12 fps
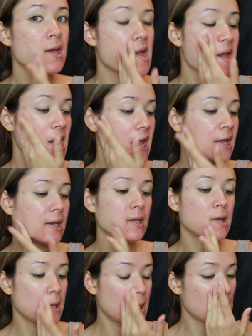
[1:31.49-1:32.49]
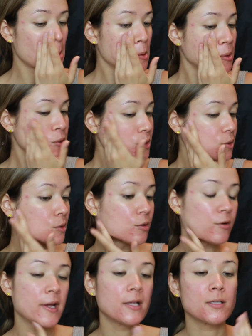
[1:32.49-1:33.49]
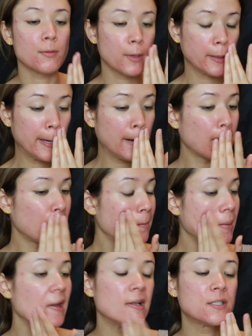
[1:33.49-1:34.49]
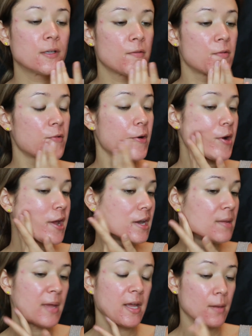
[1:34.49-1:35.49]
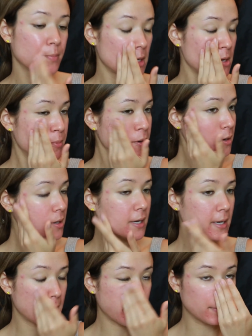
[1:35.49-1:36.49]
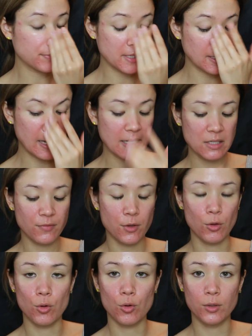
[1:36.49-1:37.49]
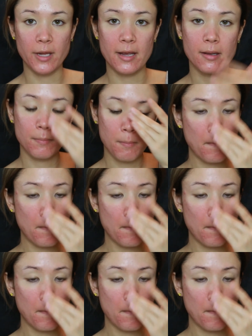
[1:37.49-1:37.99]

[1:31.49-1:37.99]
and it also creates a really good base for any makeup that you put on, and it helps it last for the whole day.